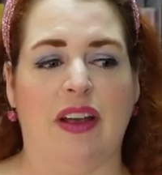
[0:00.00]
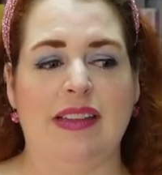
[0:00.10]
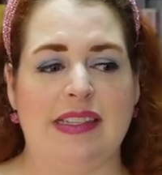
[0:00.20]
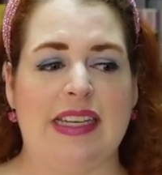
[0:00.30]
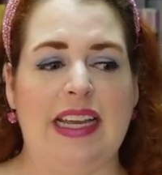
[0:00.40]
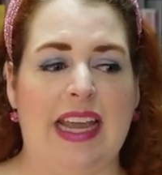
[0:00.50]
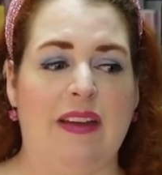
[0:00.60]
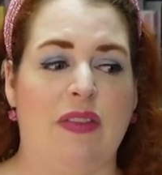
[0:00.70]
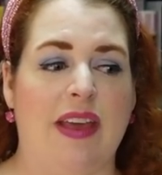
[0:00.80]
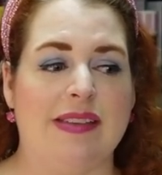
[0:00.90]
and see
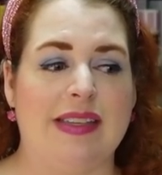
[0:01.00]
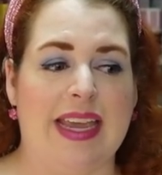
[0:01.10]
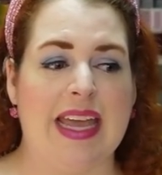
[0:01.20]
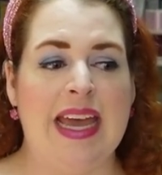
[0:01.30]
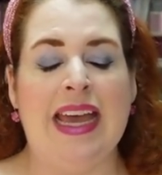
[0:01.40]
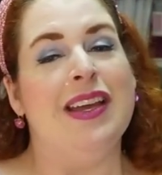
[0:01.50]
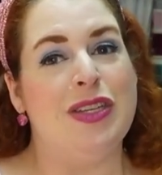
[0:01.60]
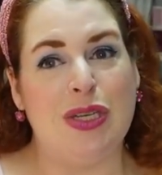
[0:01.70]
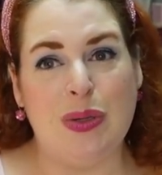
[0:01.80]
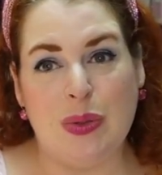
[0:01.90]
if this like
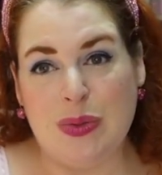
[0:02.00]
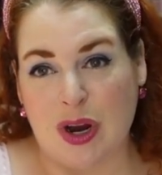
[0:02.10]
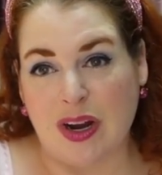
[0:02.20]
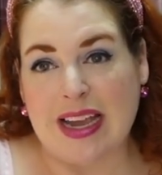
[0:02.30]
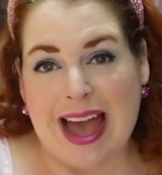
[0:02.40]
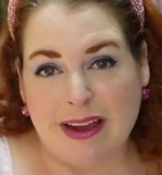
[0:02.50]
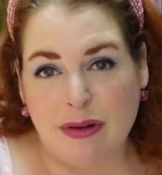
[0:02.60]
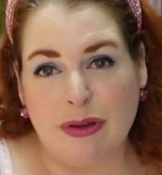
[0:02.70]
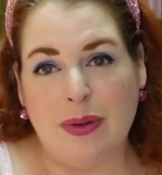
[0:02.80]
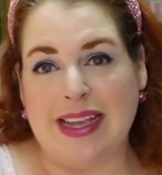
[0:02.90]
too dark
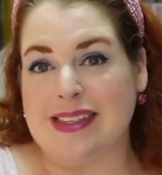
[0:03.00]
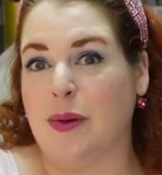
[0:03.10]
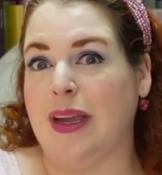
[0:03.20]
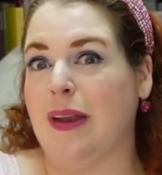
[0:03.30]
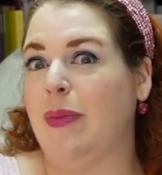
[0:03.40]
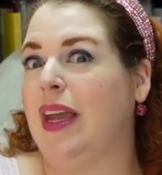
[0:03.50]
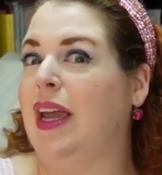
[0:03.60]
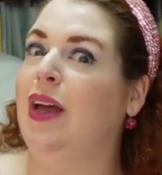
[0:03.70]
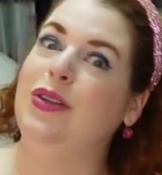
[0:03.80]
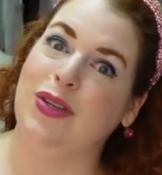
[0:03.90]
ecru is going to
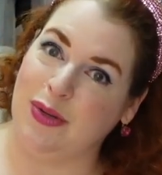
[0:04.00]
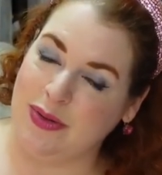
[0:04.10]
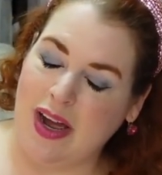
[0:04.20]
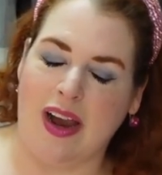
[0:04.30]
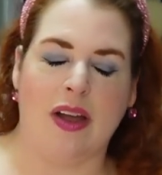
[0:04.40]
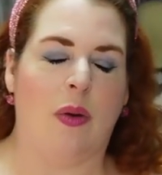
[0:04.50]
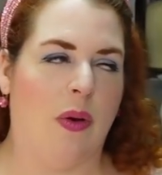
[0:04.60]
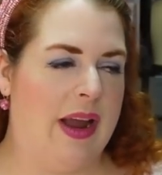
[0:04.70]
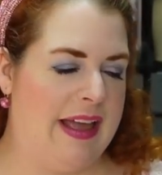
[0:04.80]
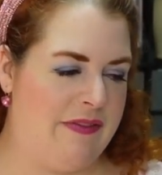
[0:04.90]
be too dark
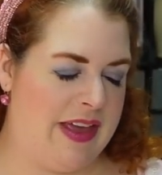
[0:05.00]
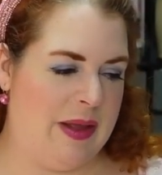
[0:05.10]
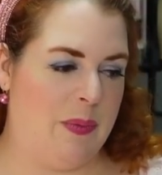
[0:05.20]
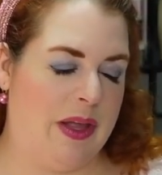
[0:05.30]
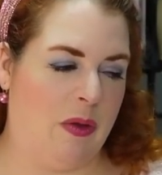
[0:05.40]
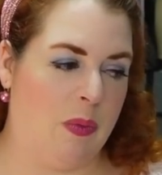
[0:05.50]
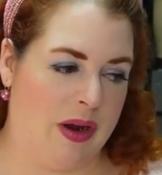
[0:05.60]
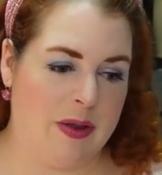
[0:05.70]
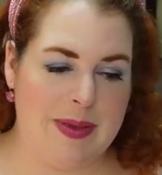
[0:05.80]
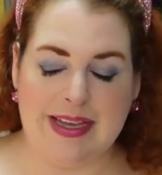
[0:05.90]
or if it will
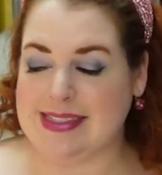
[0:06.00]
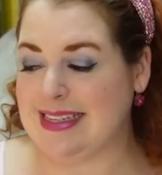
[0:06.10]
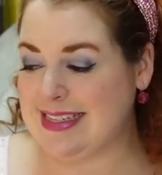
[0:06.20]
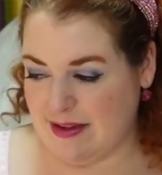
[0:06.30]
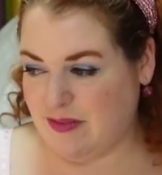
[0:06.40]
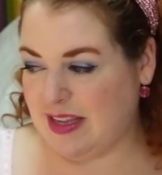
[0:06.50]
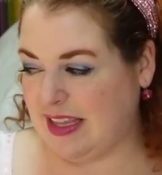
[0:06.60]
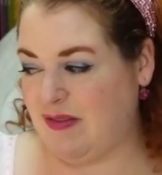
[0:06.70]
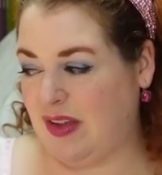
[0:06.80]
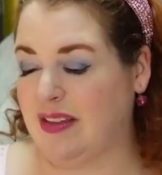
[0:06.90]
work, because it
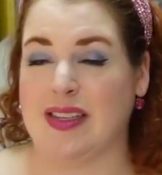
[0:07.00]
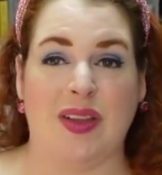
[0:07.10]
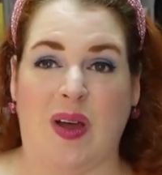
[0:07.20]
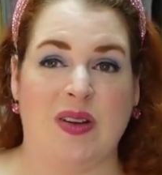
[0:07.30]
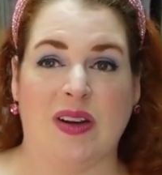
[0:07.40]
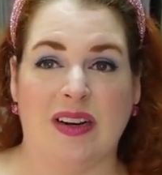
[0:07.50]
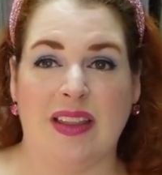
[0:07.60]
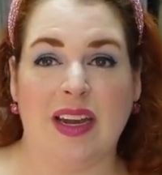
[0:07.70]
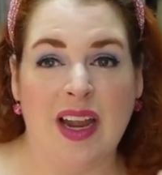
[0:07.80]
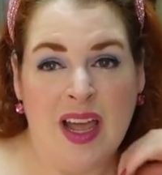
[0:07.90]
definitely feels a lot darker
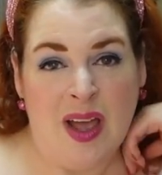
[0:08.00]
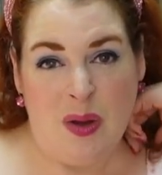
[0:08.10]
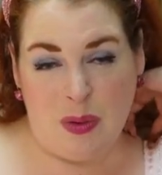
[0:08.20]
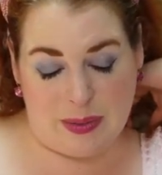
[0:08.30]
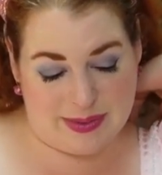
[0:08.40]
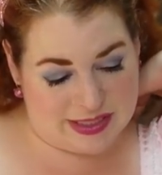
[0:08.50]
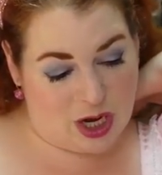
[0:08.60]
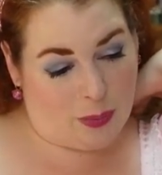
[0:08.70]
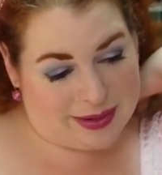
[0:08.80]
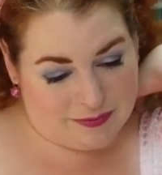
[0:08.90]
than what I was
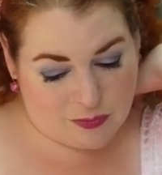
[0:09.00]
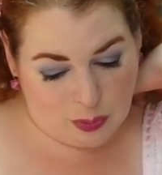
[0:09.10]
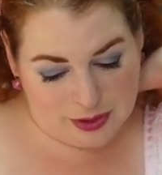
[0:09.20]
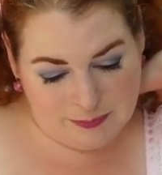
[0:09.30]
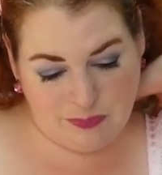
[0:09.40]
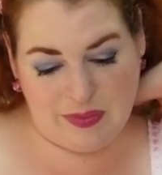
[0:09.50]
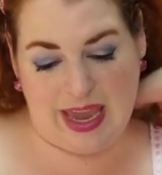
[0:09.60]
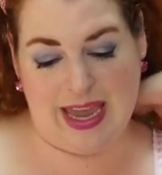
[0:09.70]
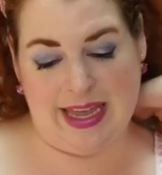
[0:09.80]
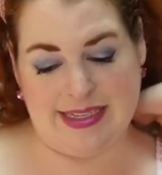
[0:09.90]
going for.
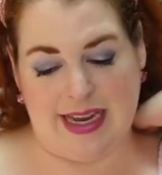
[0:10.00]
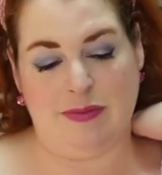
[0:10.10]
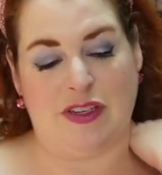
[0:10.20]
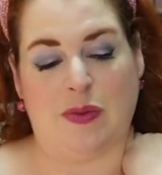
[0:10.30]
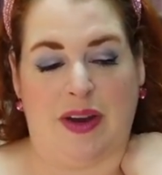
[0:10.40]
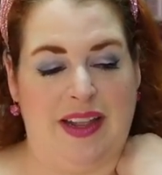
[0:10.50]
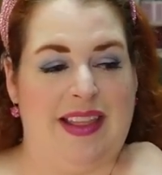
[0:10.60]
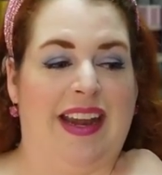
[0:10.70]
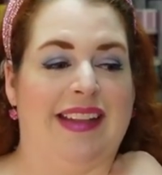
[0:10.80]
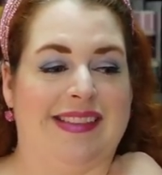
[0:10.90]
And I'm just
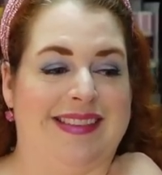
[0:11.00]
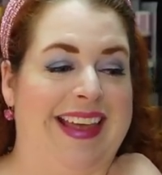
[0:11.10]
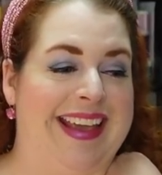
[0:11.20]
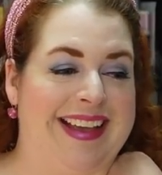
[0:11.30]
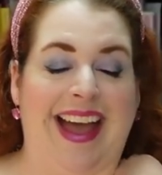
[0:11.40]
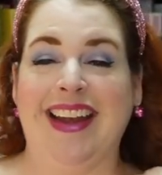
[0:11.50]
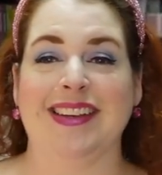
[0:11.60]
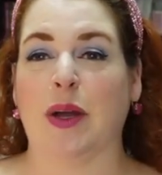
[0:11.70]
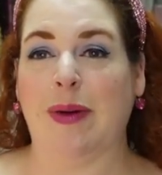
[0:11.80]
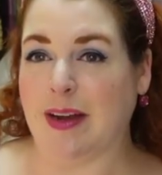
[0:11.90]
worried that it's like, I
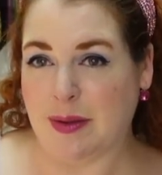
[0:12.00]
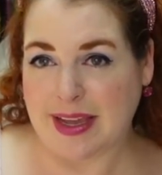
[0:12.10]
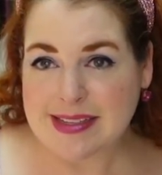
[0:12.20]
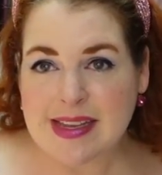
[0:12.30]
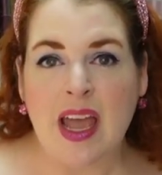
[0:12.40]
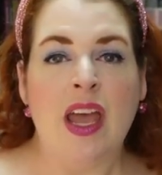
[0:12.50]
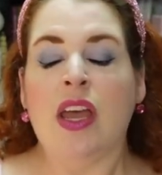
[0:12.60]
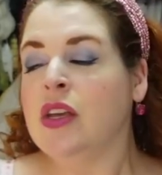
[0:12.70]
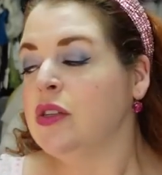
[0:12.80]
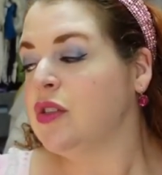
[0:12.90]
need to go buy new lace.
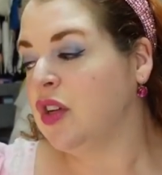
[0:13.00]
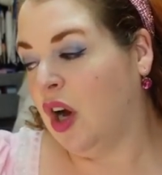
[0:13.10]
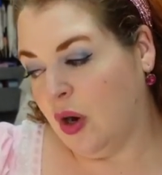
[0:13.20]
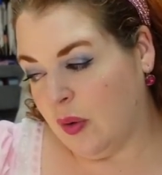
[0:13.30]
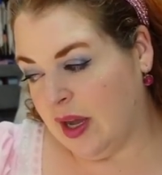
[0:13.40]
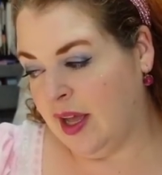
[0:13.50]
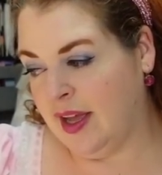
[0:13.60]
So